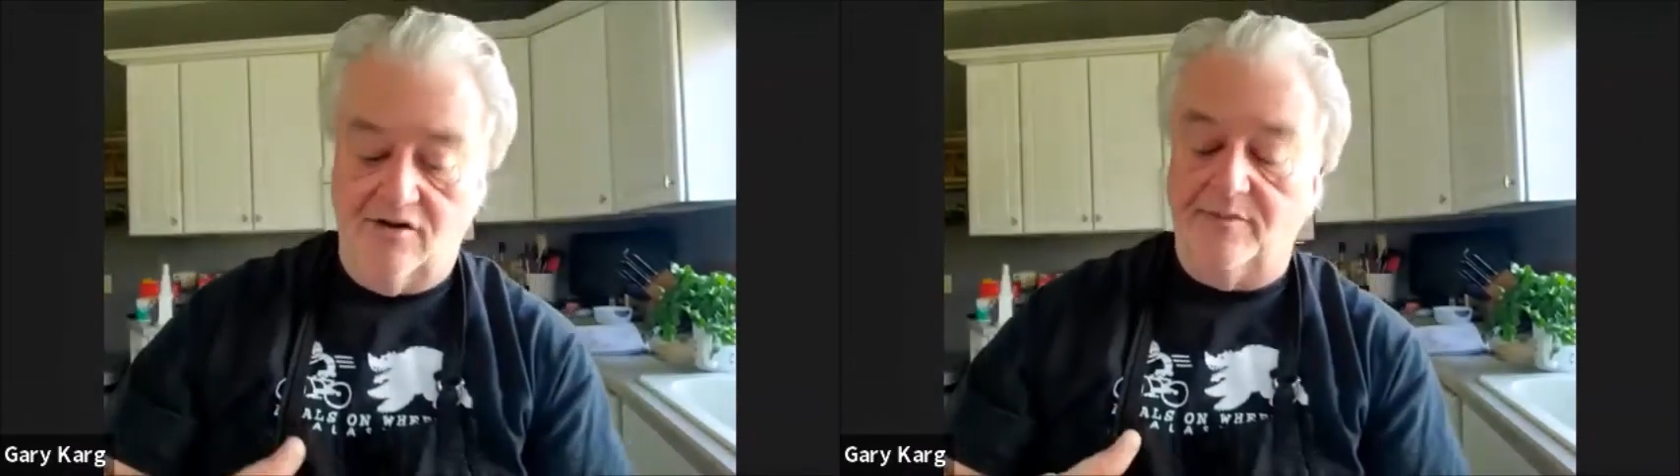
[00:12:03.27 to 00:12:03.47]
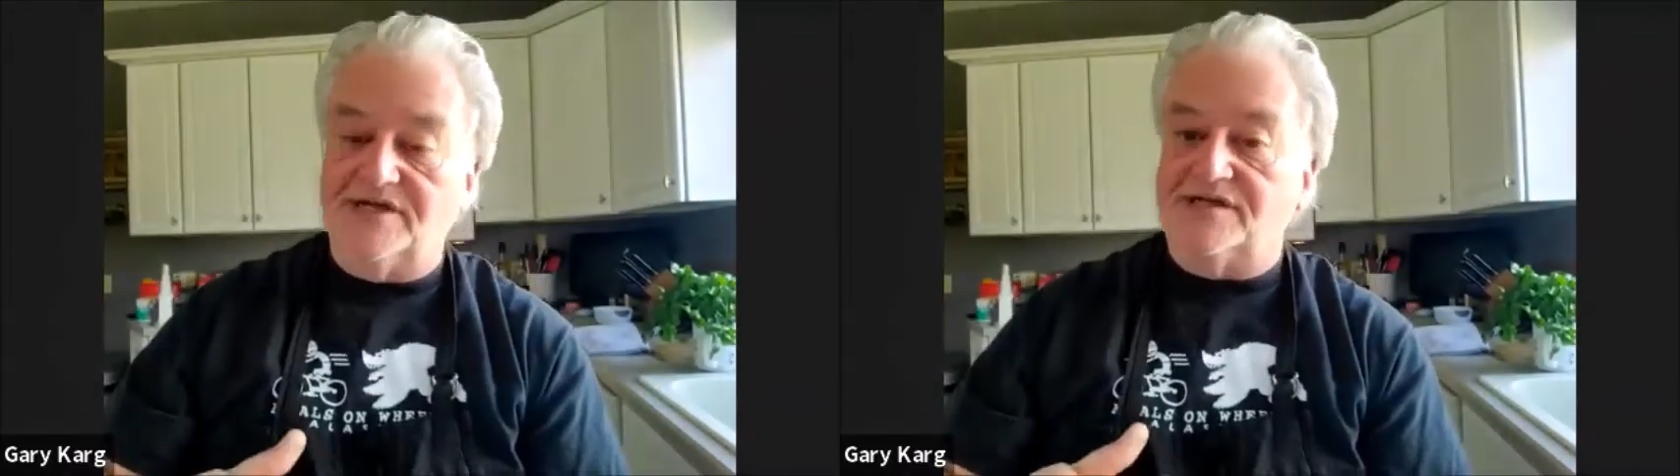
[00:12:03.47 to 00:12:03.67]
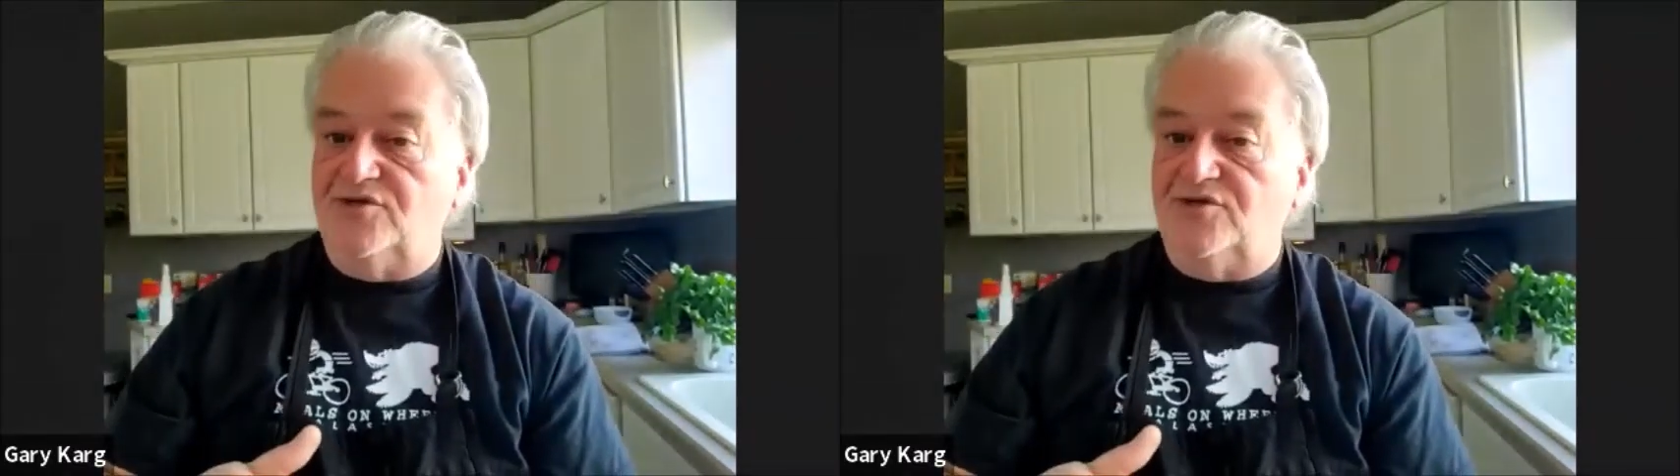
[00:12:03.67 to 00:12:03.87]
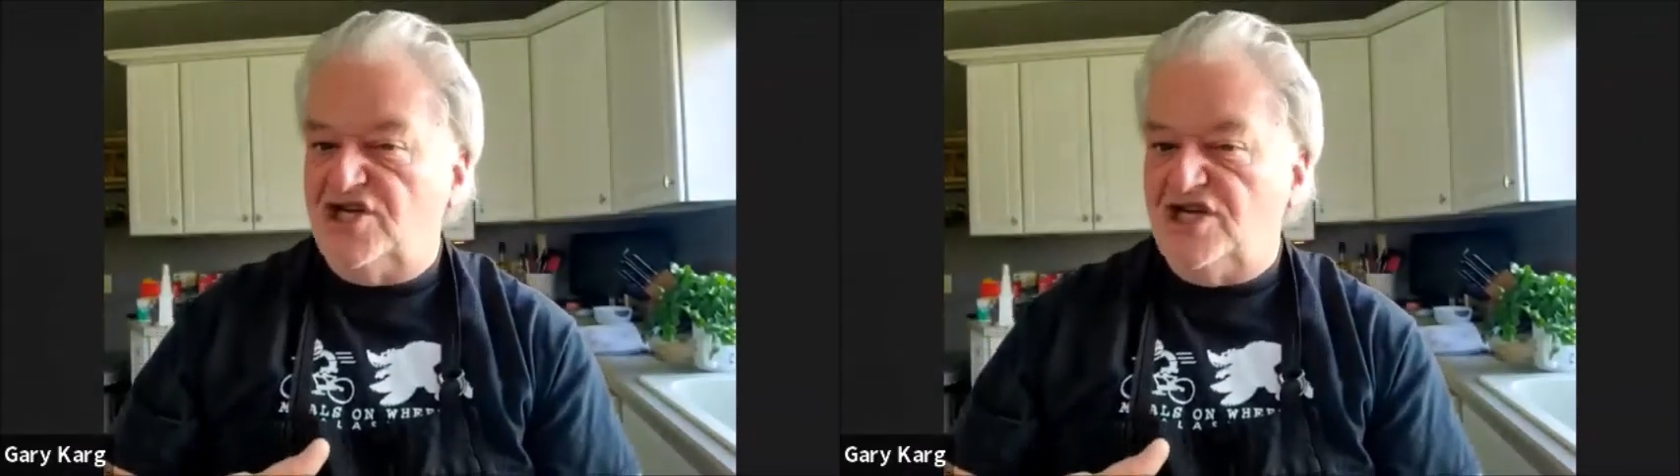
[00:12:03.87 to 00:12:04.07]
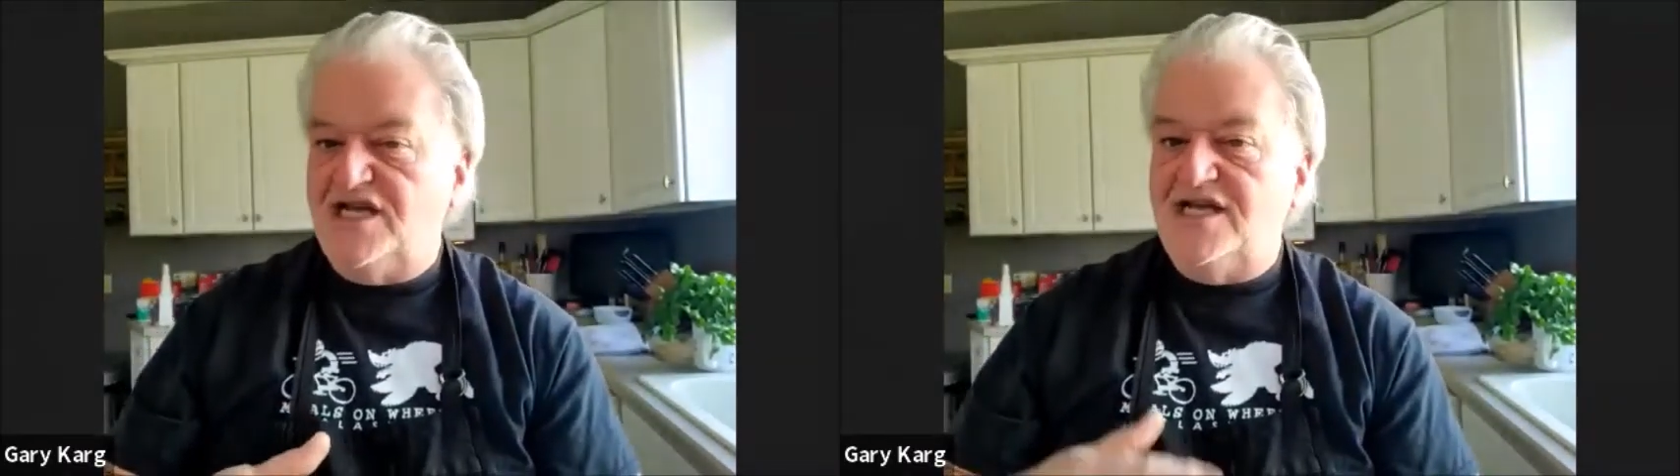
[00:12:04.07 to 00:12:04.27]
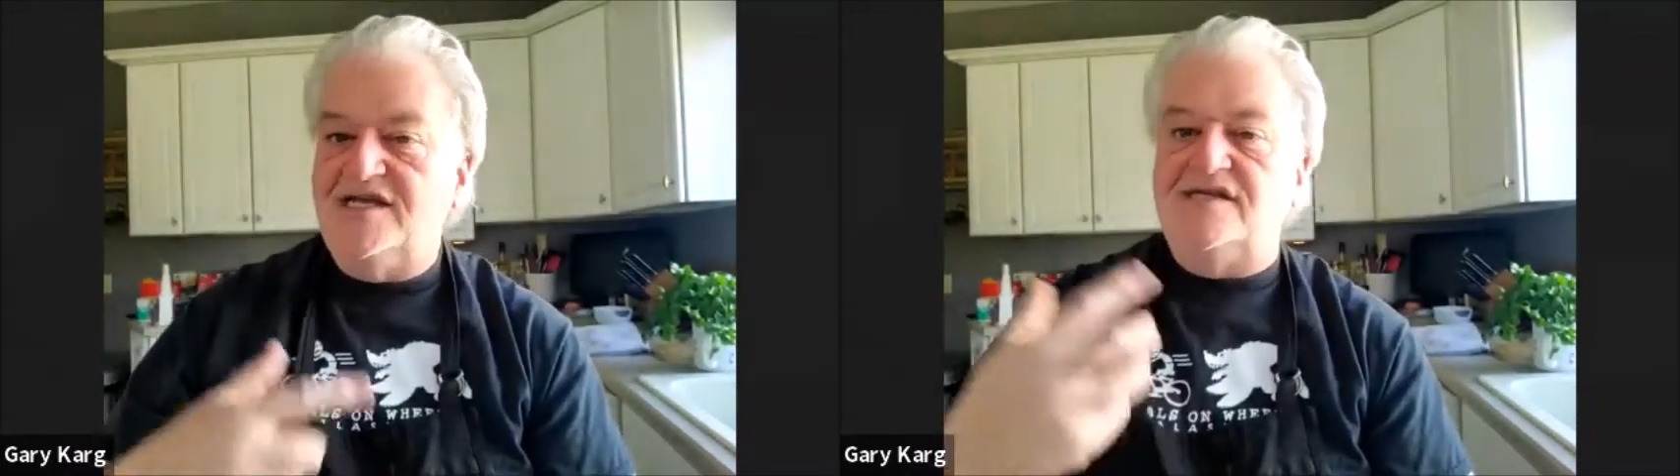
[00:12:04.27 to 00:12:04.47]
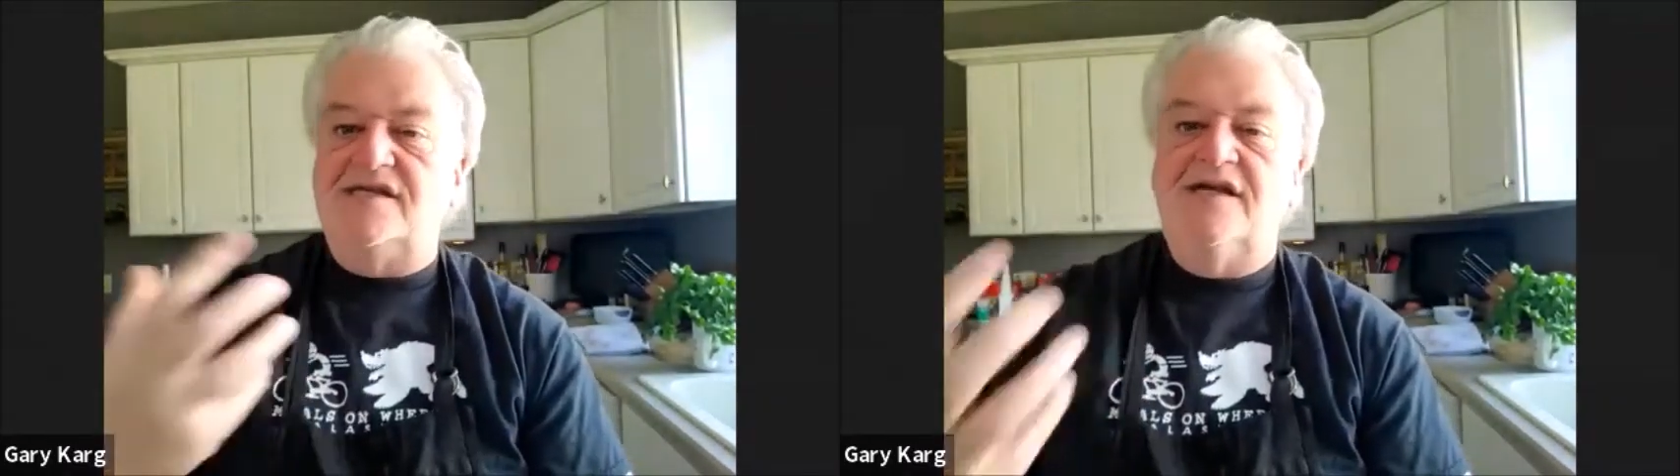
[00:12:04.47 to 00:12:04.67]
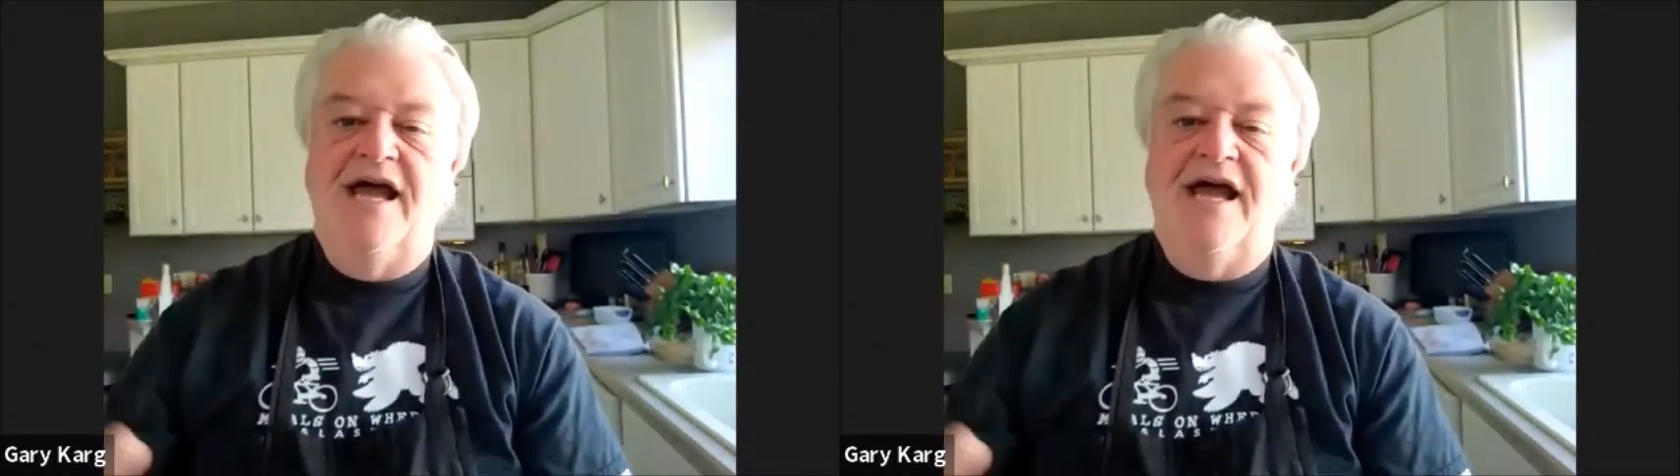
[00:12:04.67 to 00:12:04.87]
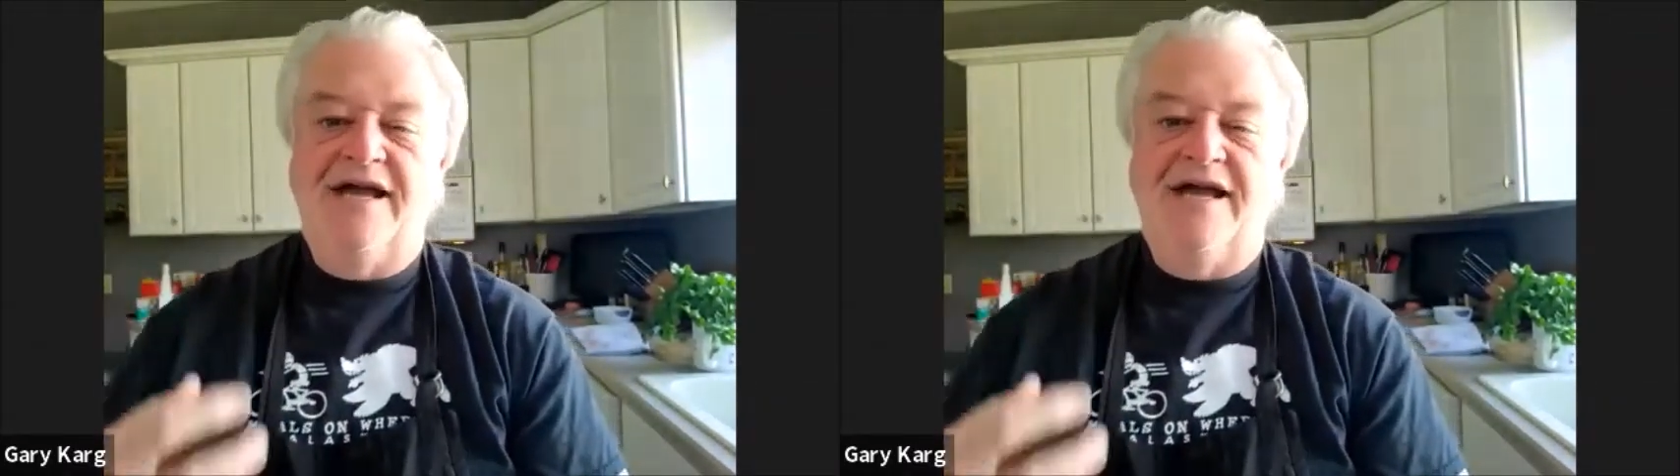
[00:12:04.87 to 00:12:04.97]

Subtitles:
will be some cheese,